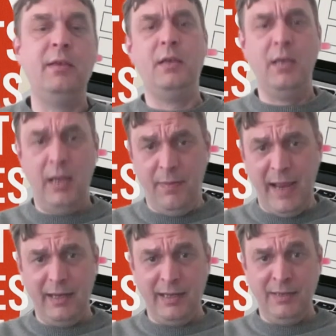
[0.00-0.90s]
And
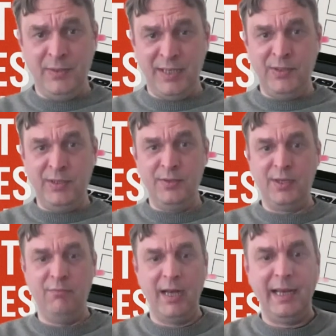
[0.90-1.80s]
that
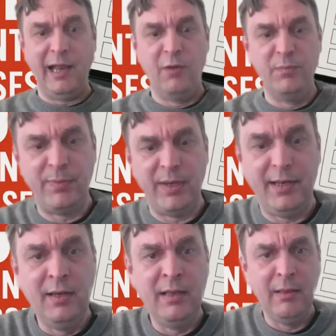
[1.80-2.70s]
consistency really helps
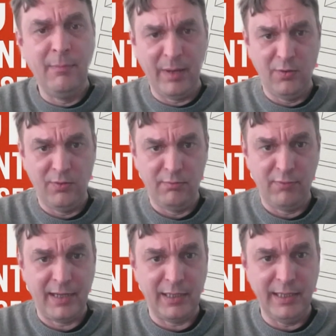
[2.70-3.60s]
build
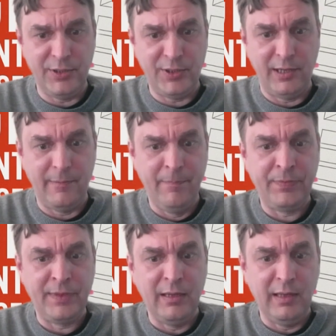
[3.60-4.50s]
recognition,
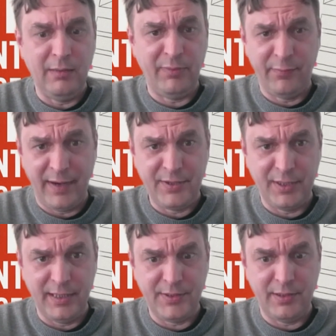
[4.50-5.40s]

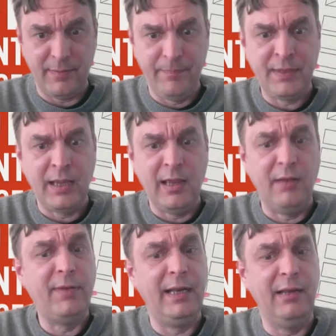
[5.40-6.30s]
professionalism,
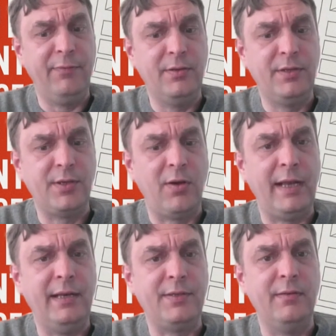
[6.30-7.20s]
and really if your
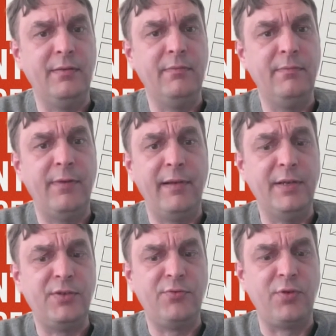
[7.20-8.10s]
design isn't very
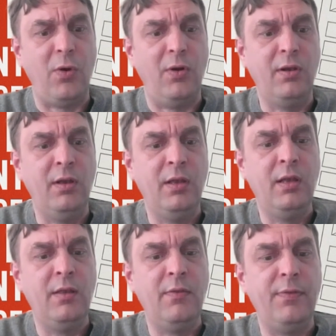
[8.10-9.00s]
strong,
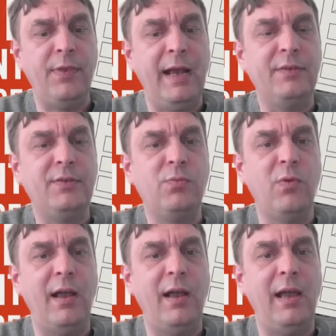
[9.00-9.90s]
that's
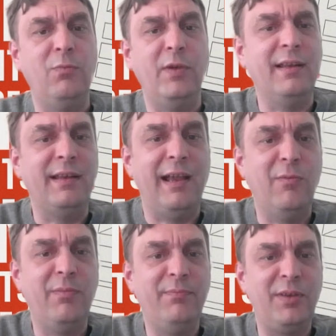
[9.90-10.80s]
where we can
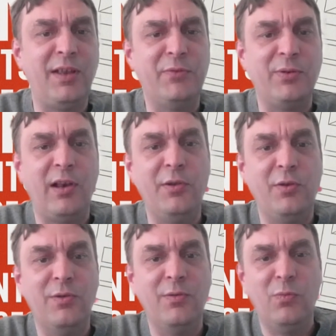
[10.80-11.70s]
help. Come to a
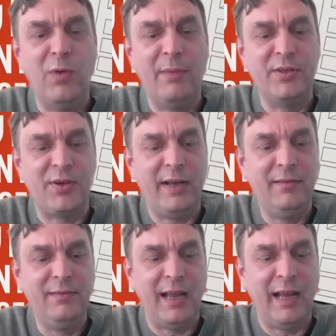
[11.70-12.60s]
local web design
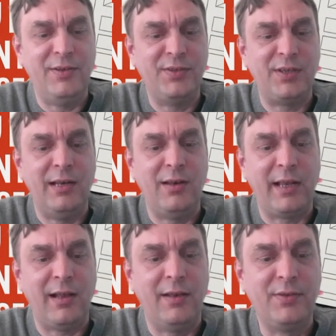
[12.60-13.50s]
agency like
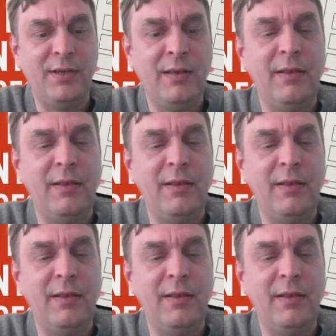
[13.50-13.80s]
us.